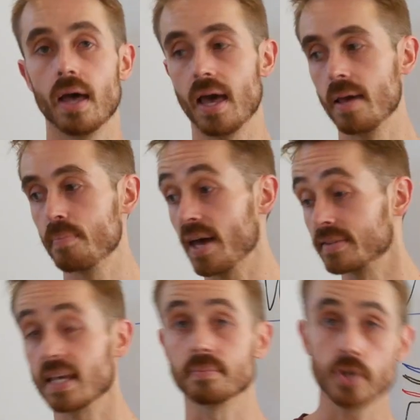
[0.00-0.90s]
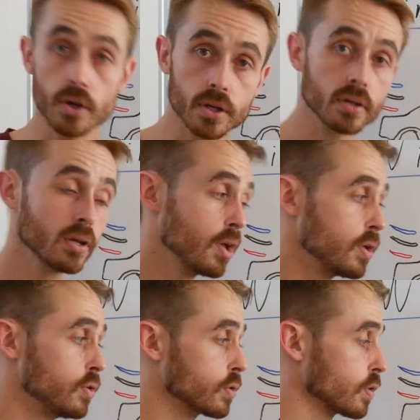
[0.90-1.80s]
And by the same token,
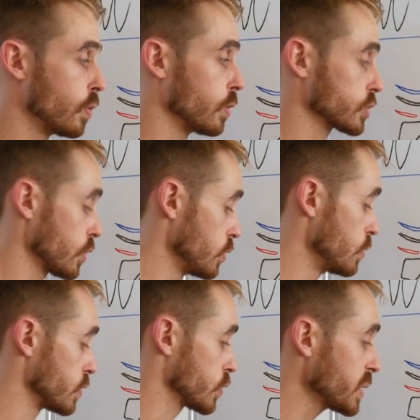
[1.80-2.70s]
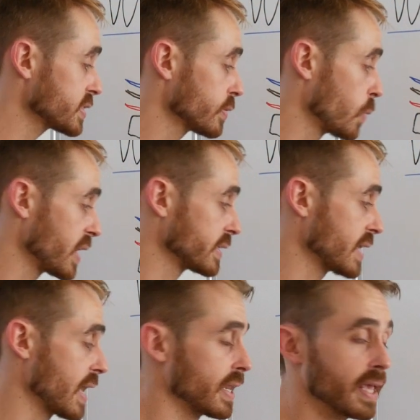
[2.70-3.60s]
you can also use a twisted wing
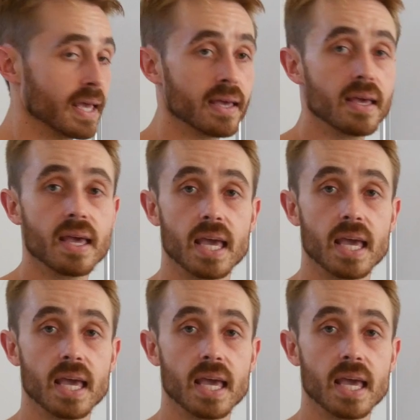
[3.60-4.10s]
down here